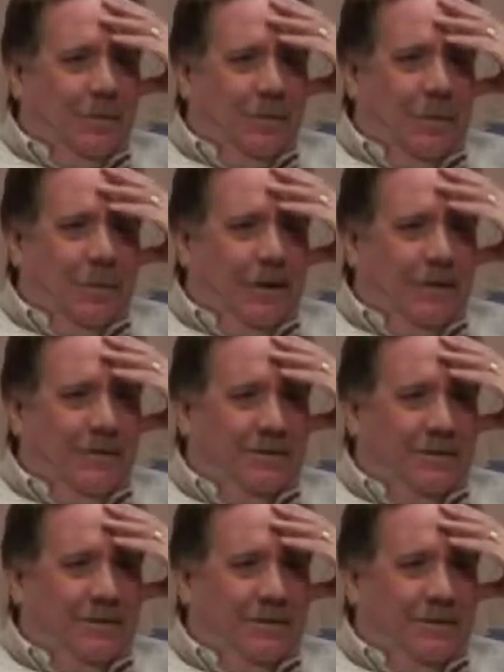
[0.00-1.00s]
the
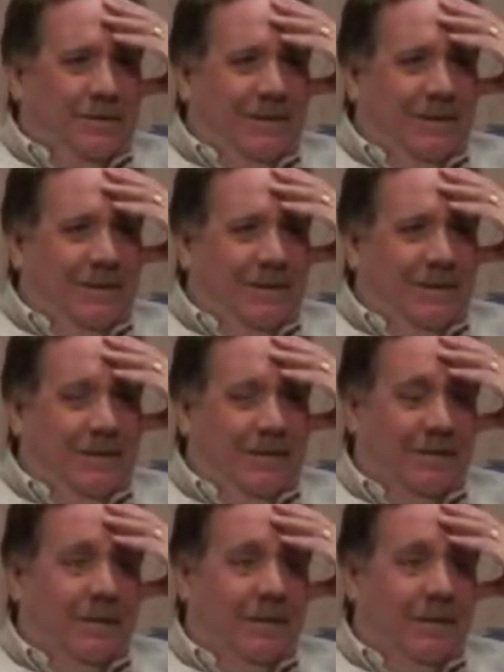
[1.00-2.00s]
wages
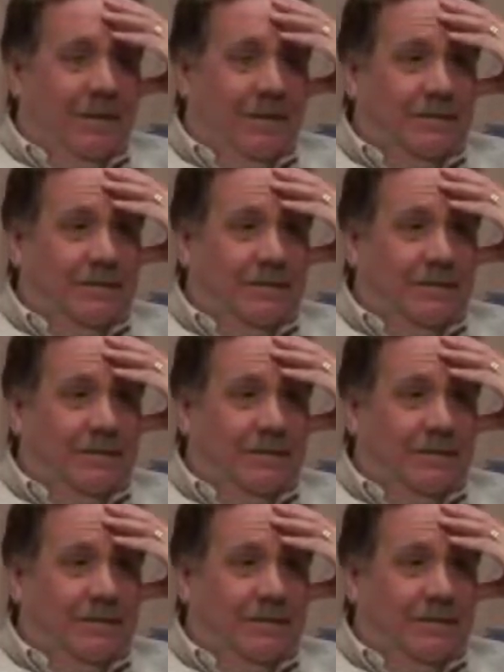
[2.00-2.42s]
as it did.